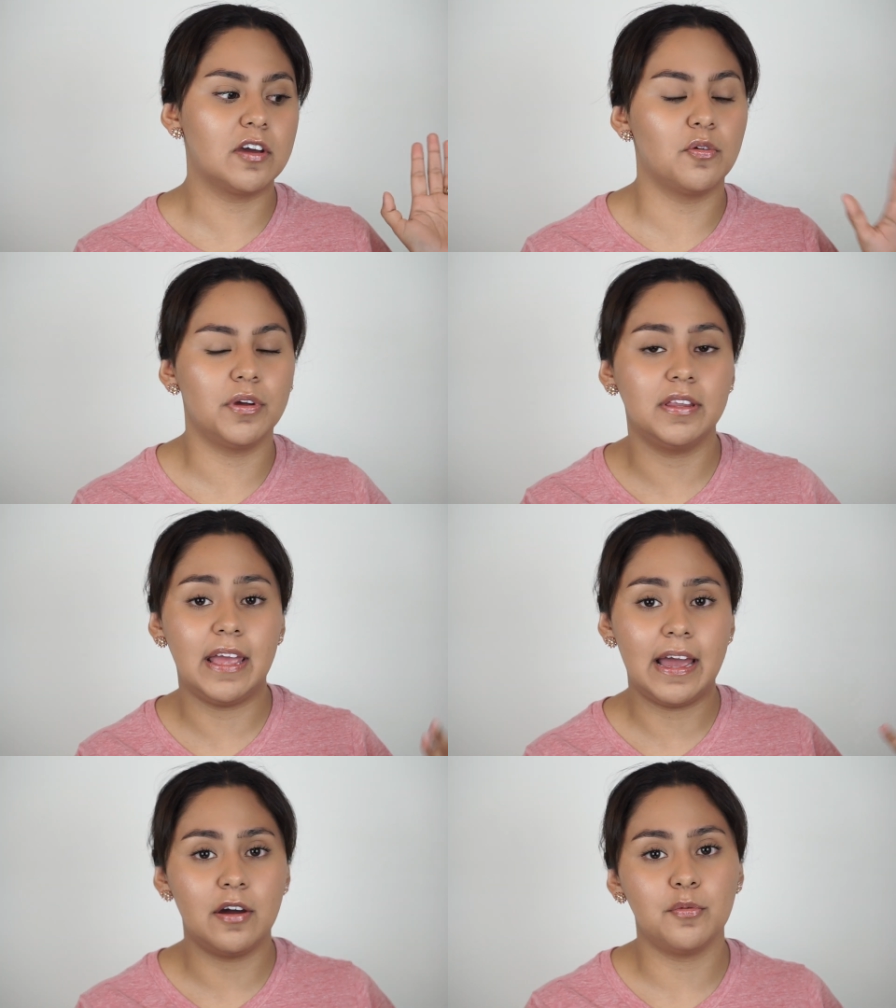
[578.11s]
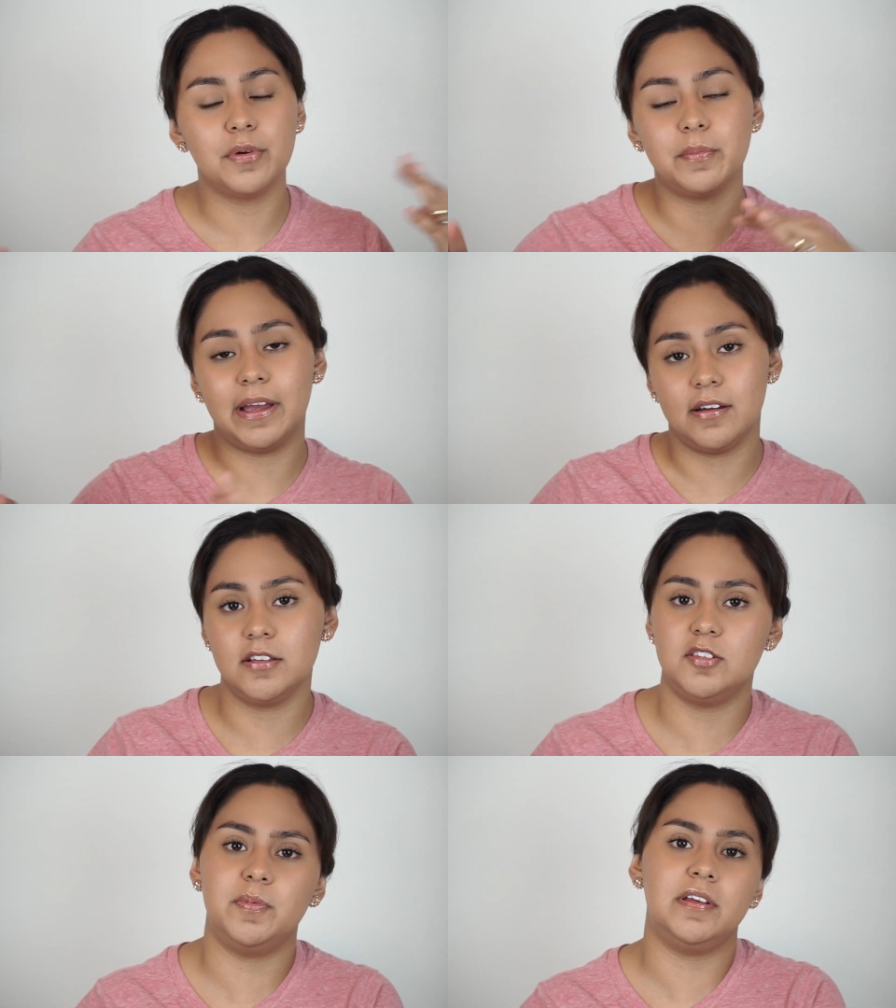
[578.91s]
going out with my
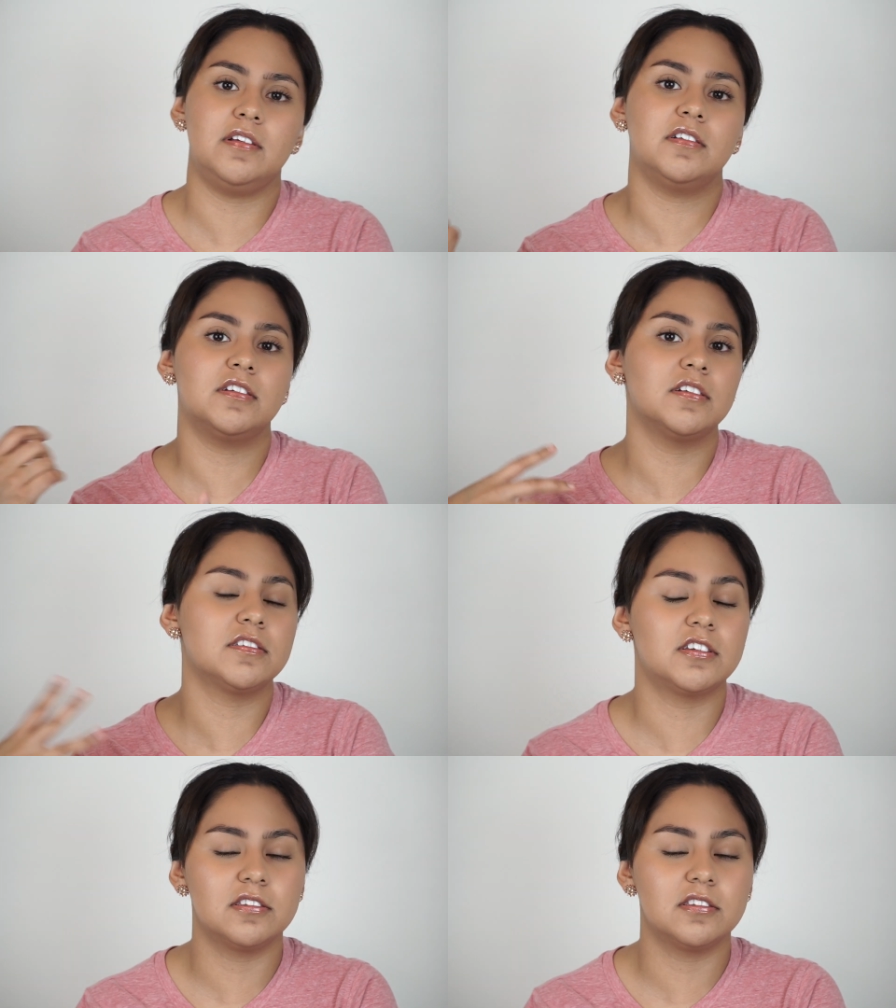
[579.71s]
husband on a